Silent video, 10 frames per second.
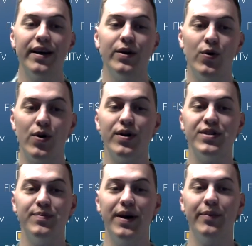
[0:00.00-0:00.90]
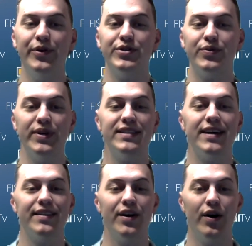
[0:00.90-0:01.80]
in order to be able to
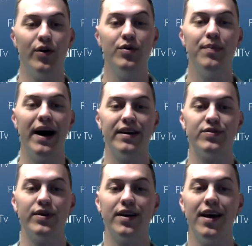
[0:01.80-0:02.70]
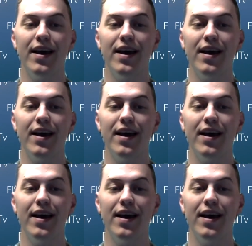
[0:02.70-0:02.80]
reset their own password